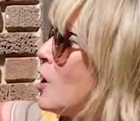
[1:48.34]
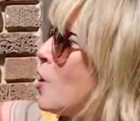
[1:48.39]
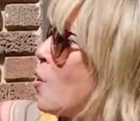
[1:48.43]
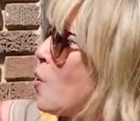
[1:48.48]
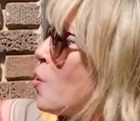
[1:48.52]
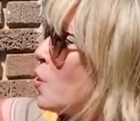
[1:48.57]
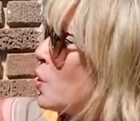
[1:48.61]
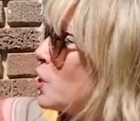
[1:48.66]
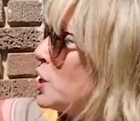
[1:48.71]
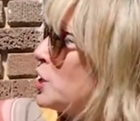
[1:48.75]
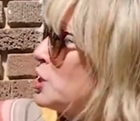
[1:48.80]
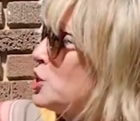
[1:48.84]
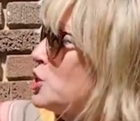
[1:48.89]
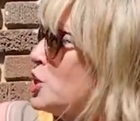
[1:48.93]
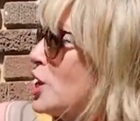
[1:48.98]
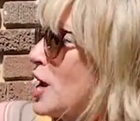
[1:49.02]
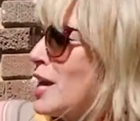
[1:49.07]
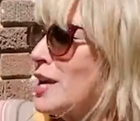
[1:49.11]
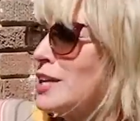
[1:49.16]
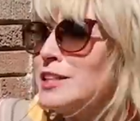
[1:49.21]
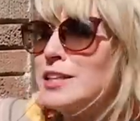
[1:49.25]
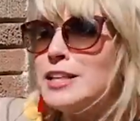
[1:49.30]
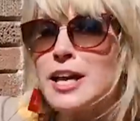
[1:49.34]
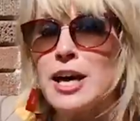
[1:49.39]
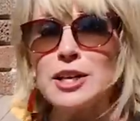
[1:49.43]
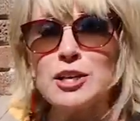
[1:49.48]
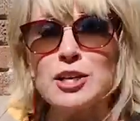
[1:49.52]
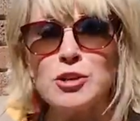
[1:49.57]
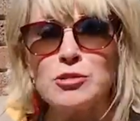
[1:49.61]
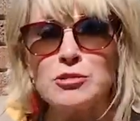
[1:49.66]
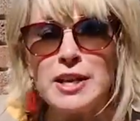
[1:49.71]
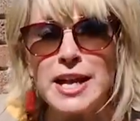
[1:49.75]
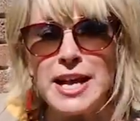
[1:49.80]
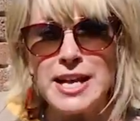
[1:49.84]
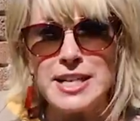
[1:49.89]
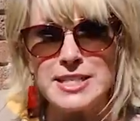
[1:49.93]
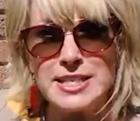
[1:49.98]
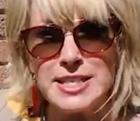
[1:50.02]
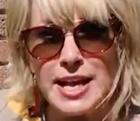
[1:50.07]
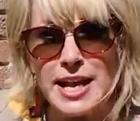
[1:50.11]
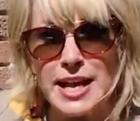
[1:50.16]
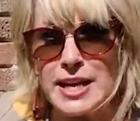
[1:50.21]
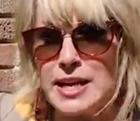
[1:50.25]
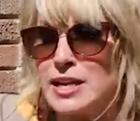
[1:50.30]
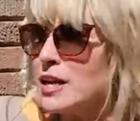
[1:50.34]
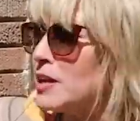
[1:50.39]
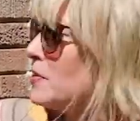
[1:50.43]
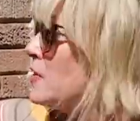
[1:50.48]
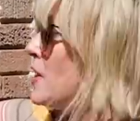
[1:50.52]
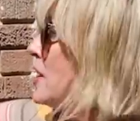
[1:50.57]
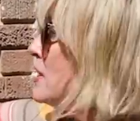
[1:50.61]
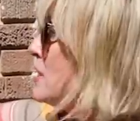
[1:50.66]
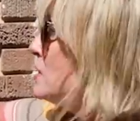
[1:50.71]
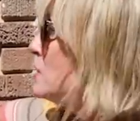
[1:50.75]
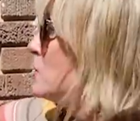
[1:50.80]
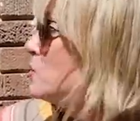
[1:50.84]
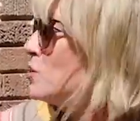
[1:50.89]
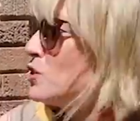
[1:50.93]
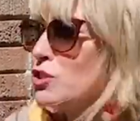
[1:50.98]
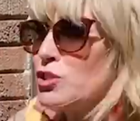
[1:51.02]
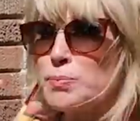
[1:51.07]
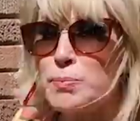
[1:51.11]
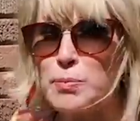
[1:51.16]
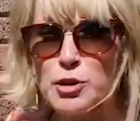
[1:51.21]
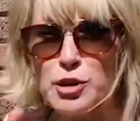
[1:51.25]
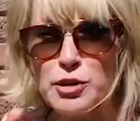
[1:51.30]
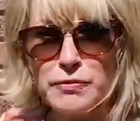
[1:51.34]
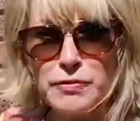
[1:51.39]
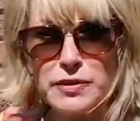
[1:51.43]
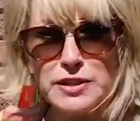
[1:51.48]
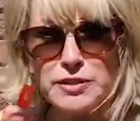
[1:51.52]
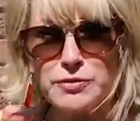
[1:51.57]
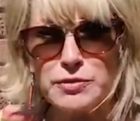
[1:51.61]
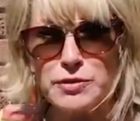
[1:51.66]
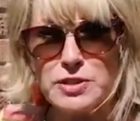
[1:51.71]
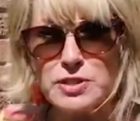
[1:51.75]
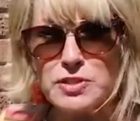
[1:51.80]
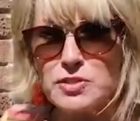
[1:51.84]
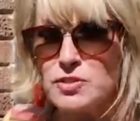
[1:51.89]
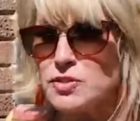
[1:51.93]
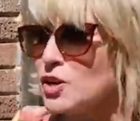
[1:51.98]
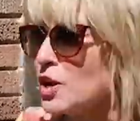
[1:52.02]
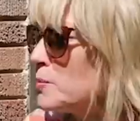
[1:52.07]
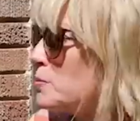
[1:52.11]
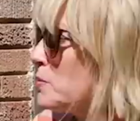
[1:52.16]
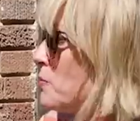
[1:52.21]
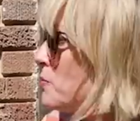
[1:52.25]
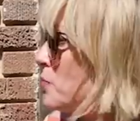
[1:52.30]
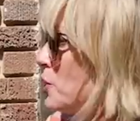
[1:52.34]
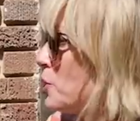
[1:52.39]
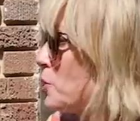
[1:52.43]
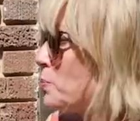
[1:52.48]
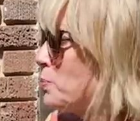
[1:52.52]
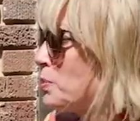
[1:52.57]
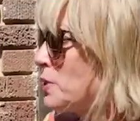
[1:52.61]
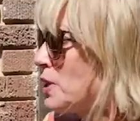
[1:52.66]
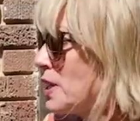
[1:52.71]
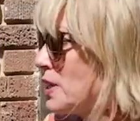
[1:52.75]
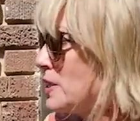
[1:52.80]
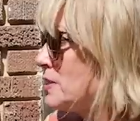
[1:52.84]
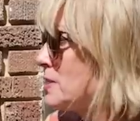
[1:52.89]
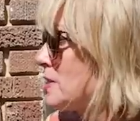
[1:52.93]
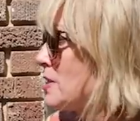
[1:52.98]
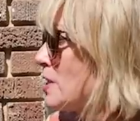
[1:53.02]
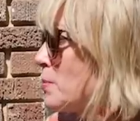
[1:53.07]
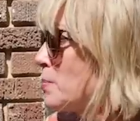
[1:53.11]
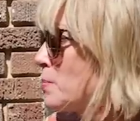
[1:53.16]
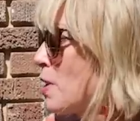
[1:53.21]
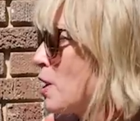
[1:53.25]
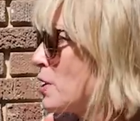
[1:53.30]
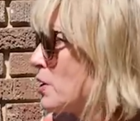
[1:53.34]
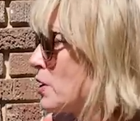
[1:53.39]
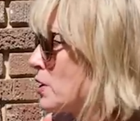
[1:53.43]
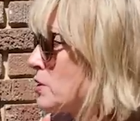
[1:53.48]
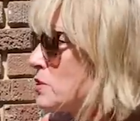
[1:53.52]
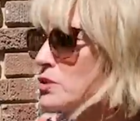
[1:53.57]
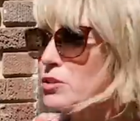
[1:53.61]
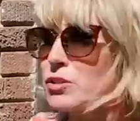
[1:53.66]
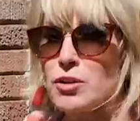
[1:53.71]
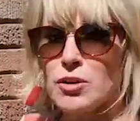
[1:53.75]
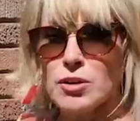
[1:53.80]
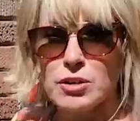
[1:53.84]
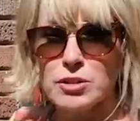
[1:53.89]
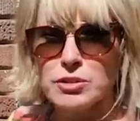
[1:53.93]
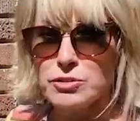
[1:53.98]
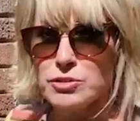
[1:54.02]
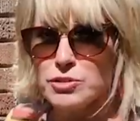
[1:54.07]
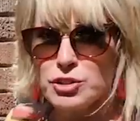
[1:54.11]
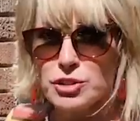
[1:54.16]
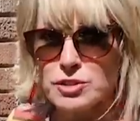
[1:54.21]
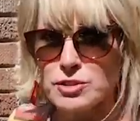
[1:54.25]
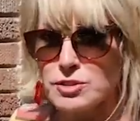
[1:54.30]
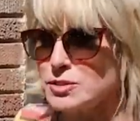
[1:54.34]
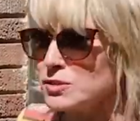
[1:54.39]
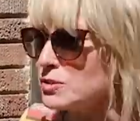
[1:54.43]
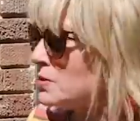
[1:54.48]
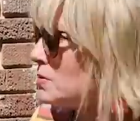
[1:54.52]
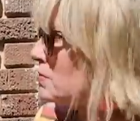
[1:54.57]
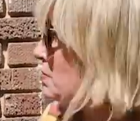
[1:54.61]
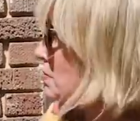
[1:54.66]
orange and yellow lantana that is just perfect for this time of year. Plus the monarchs are just,